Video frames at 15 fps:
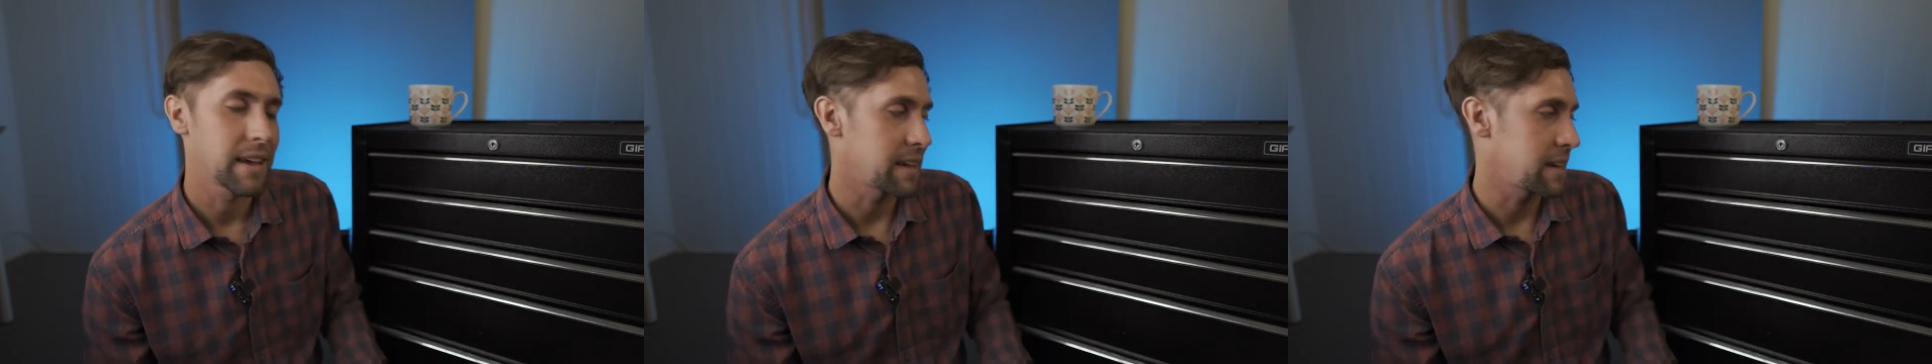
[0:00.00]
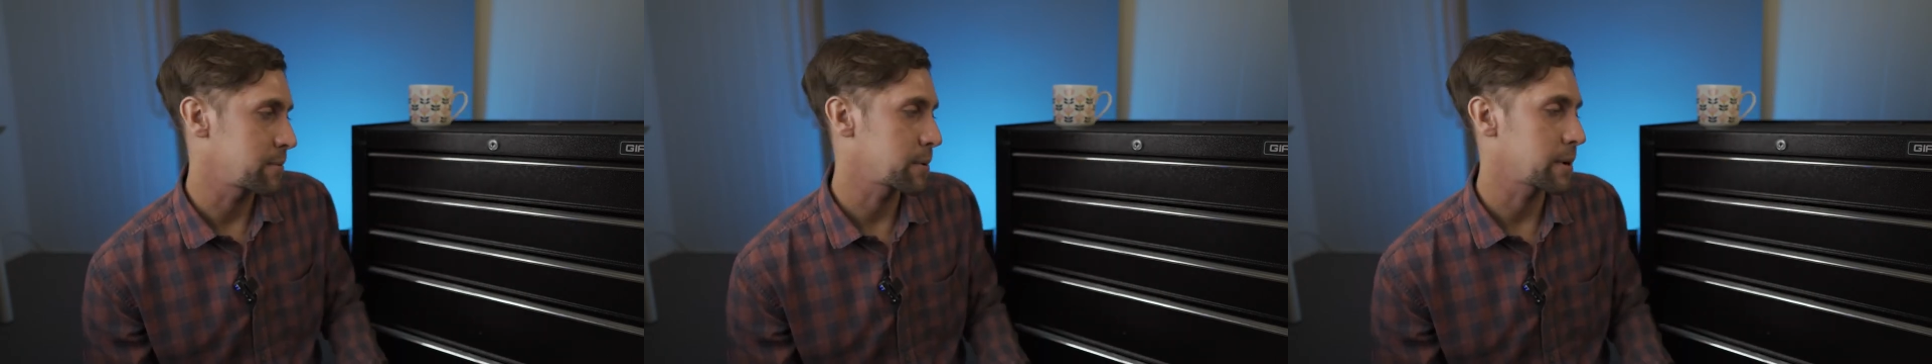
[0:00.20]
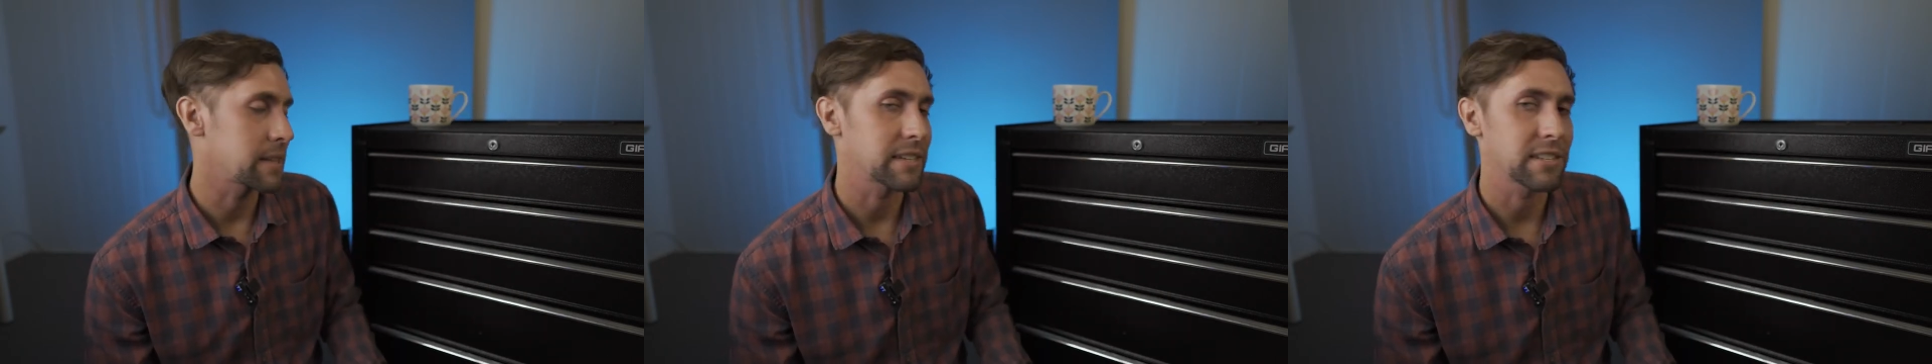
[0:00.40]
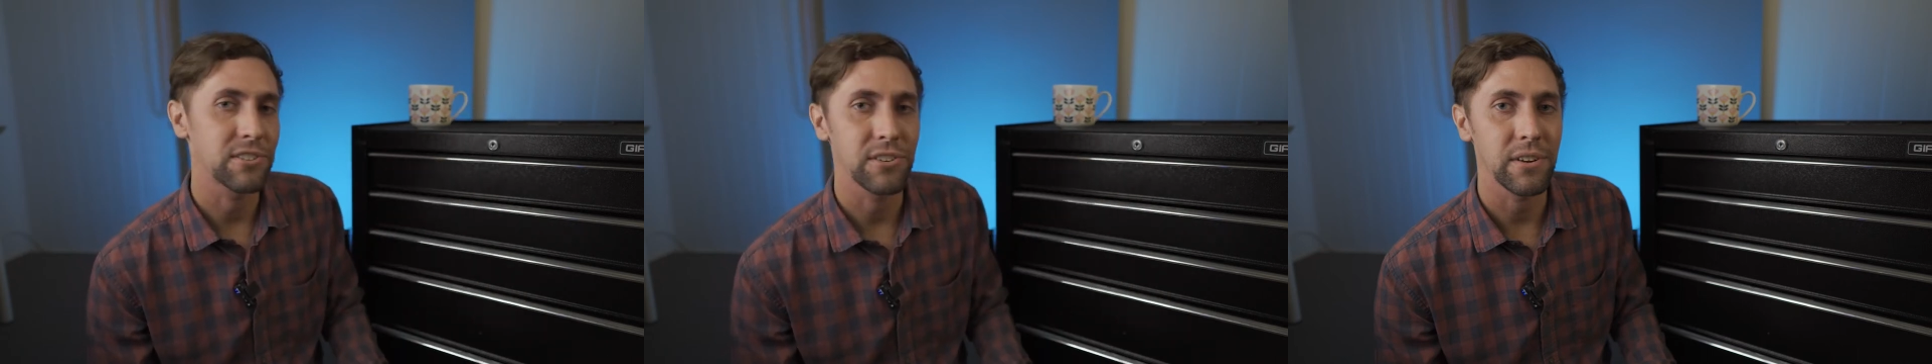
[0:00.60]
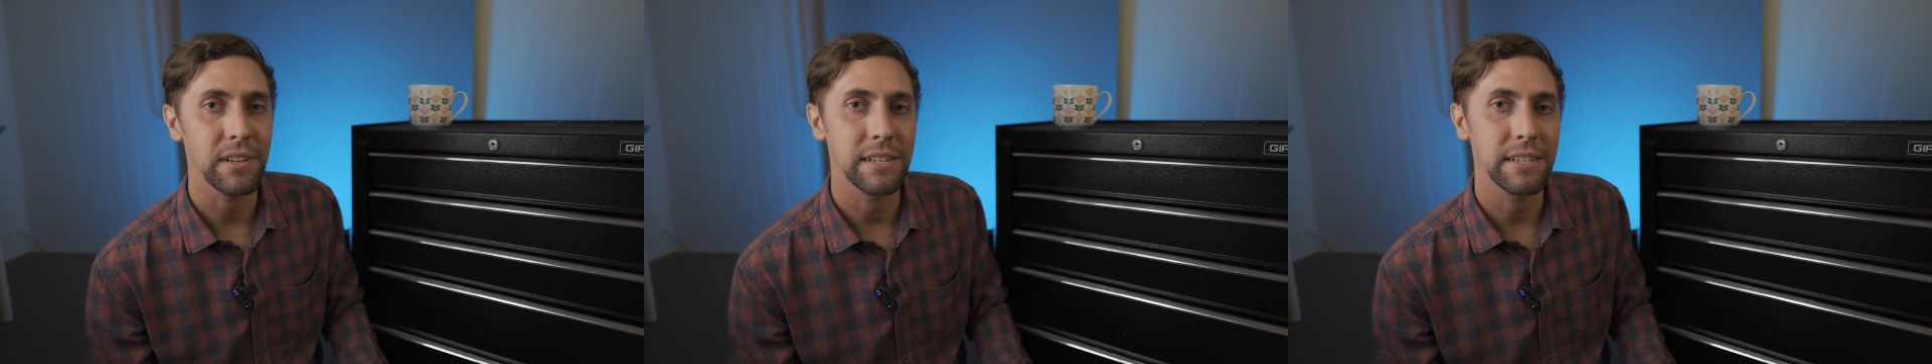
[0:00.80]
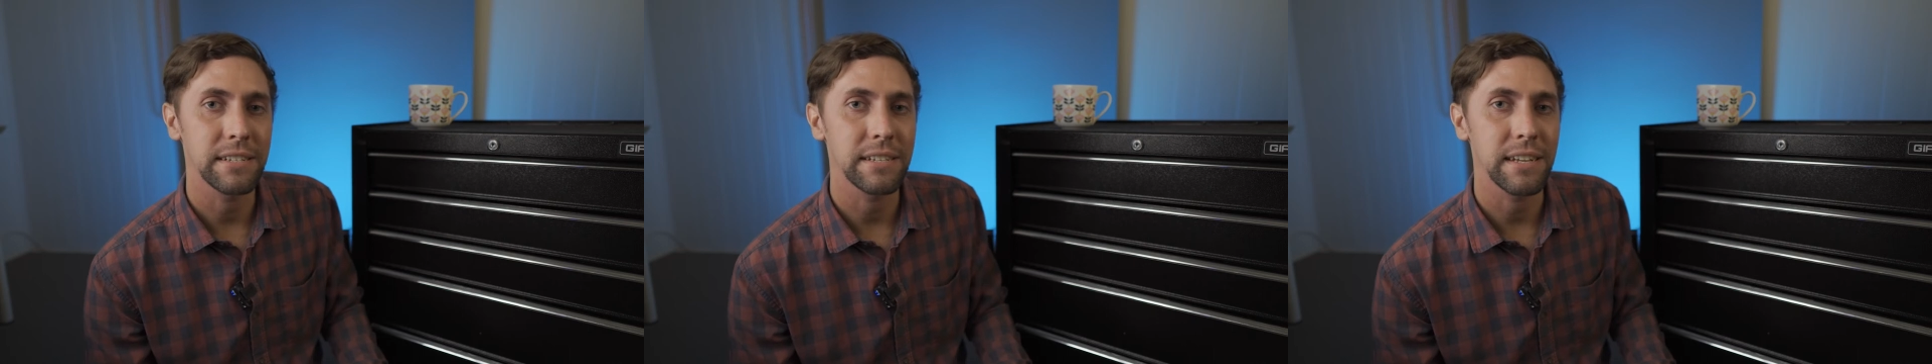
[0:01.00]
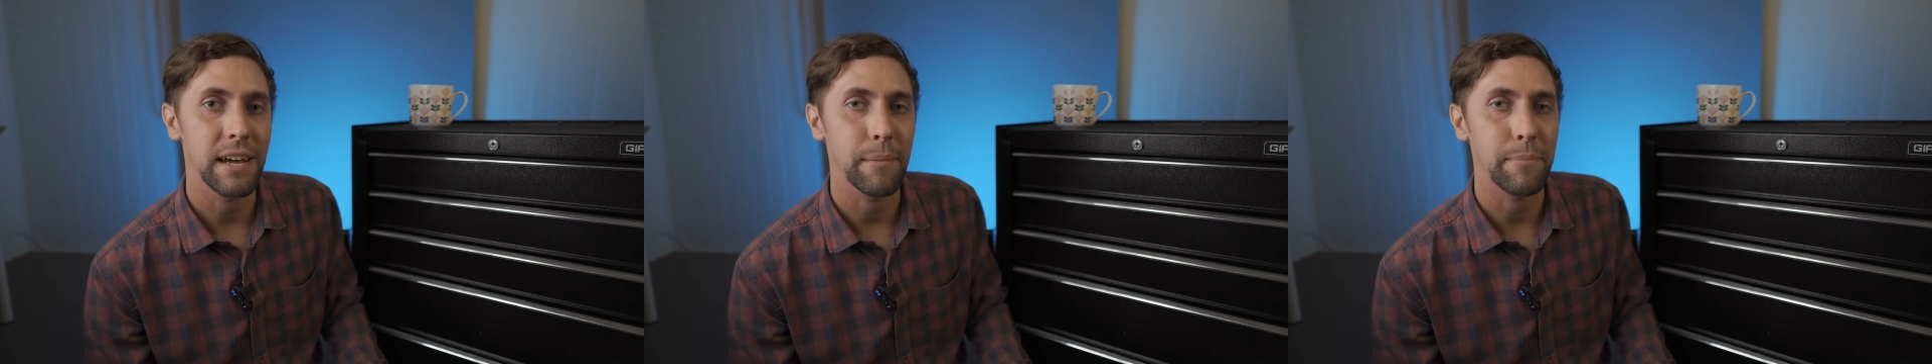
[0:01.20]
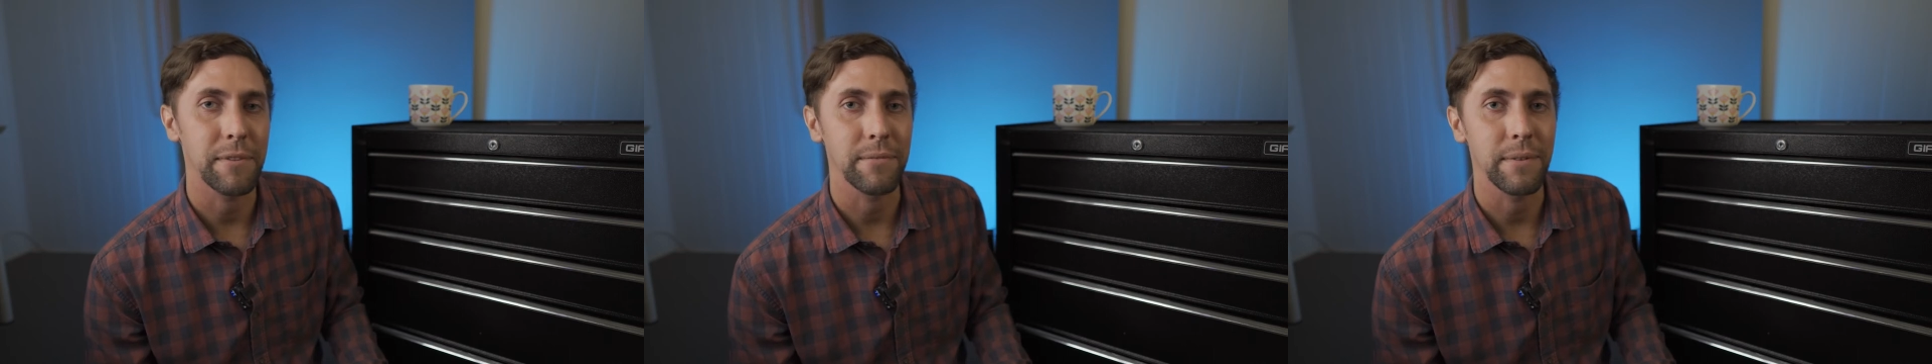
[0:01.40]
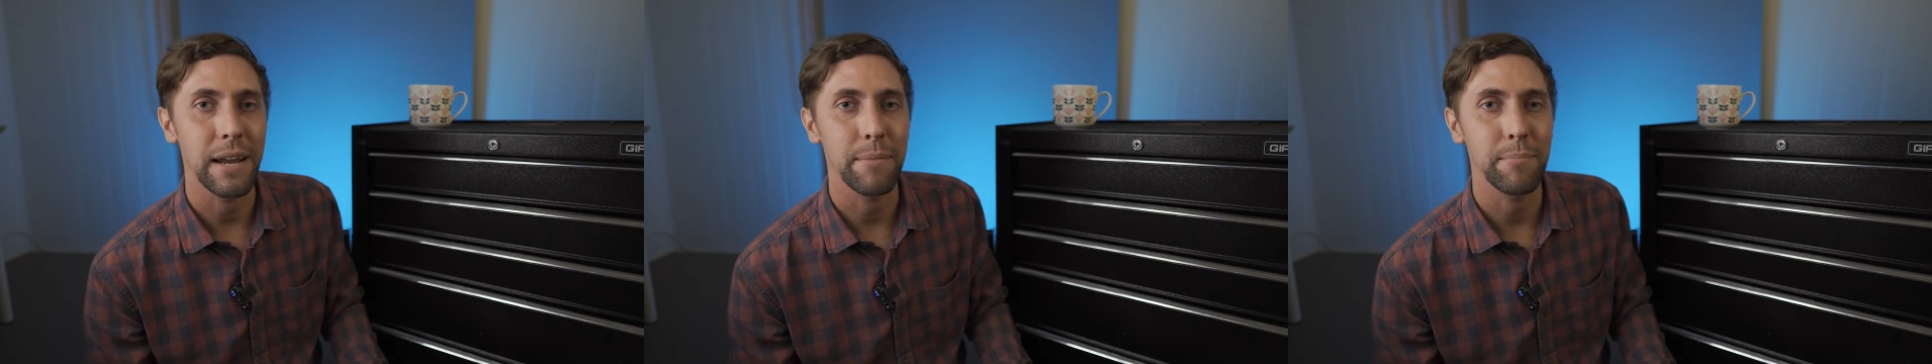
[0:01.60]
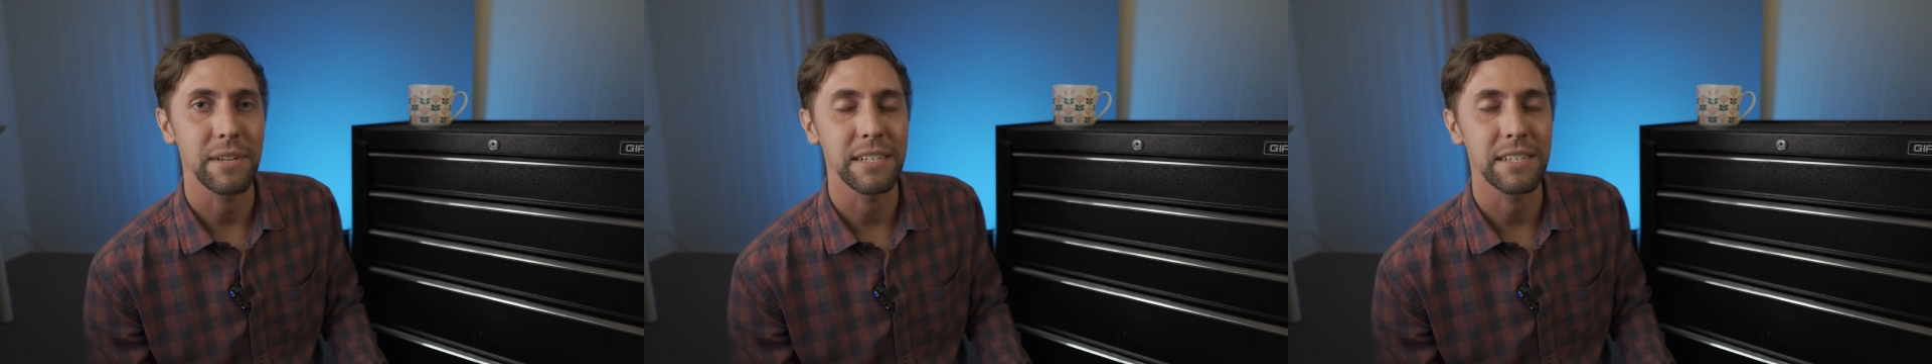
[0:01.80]
in one of these trolleys up the
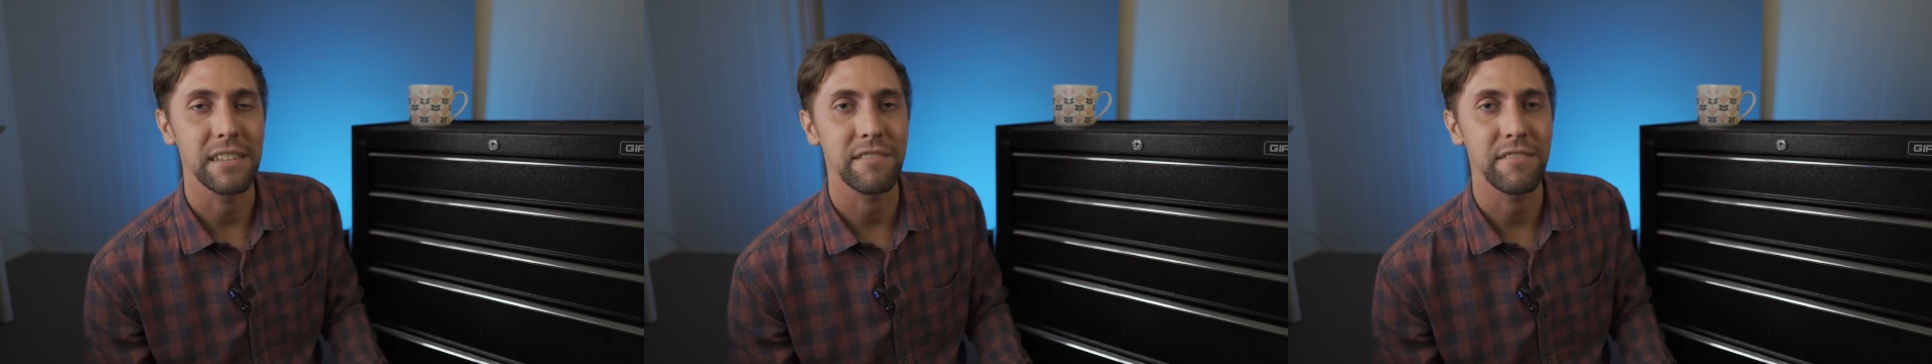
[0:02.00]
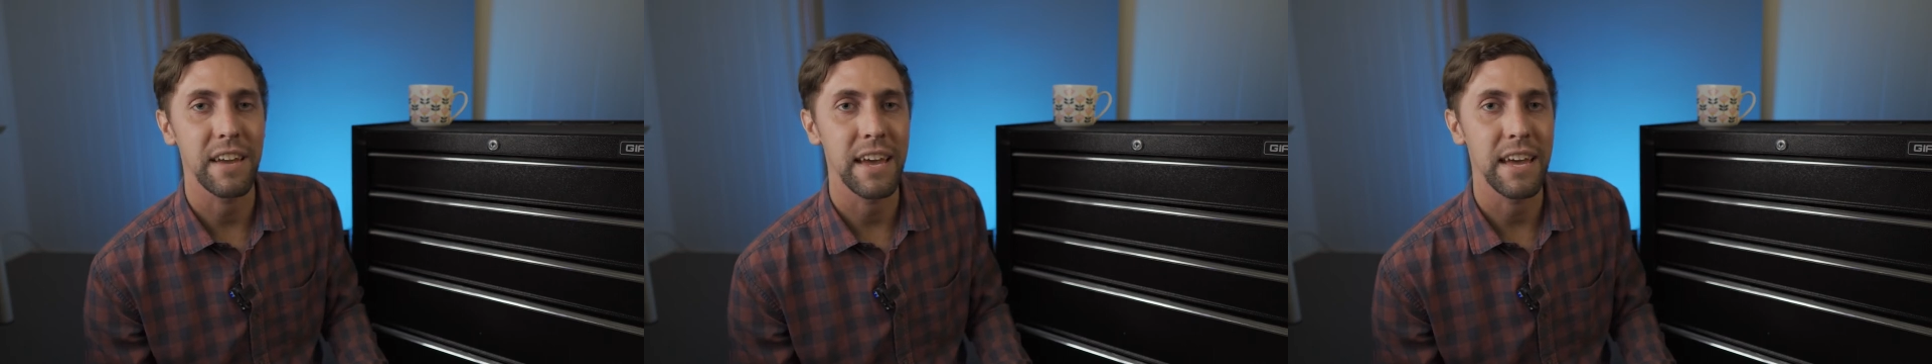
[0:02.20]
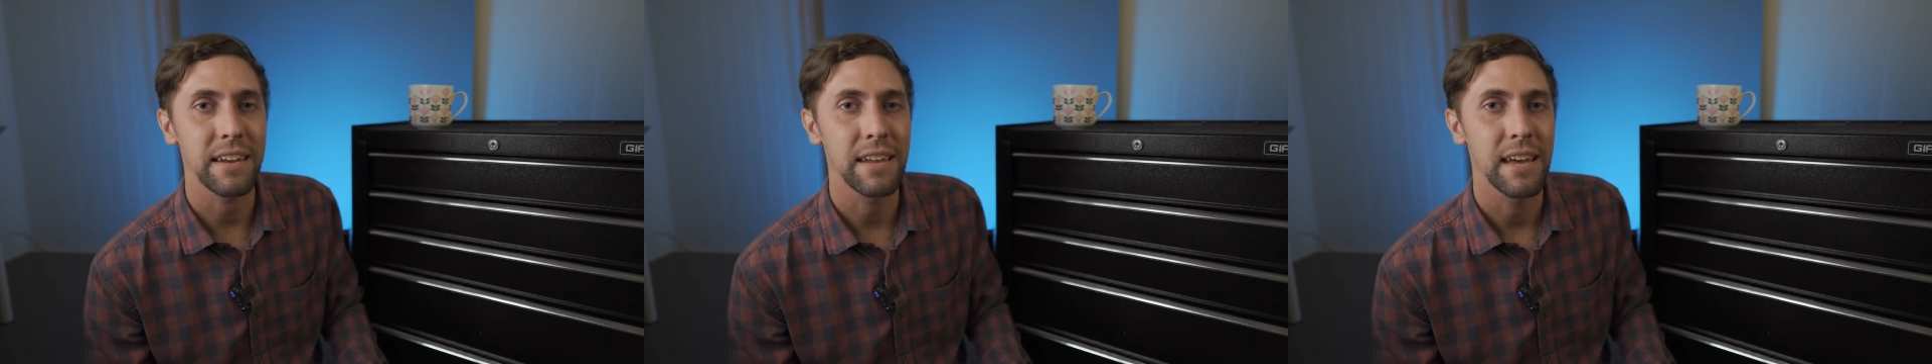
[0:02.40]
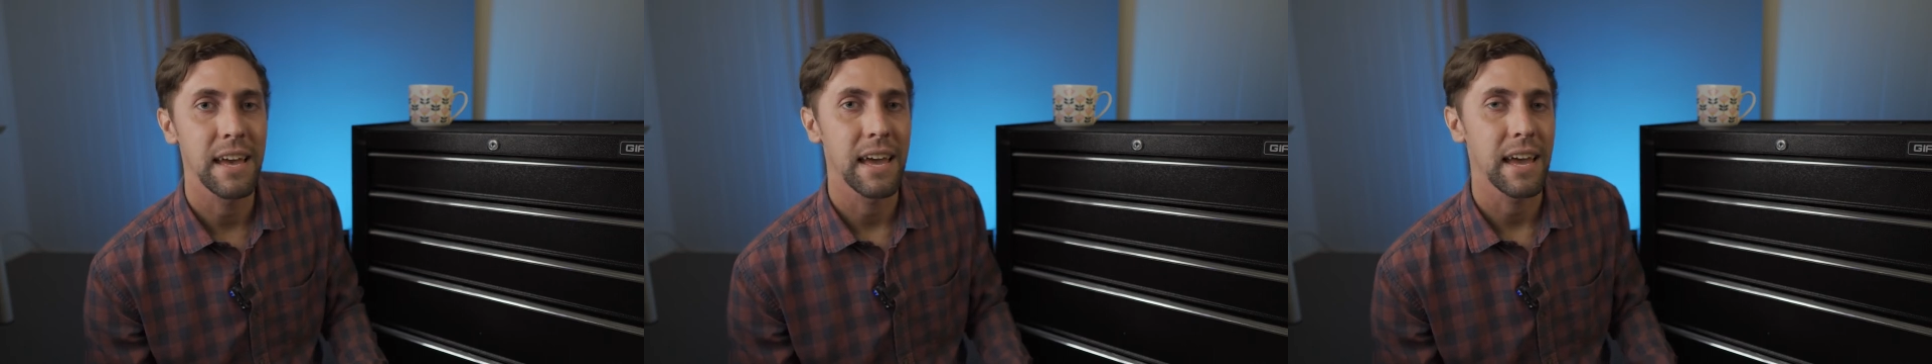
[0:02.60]
ramp into the van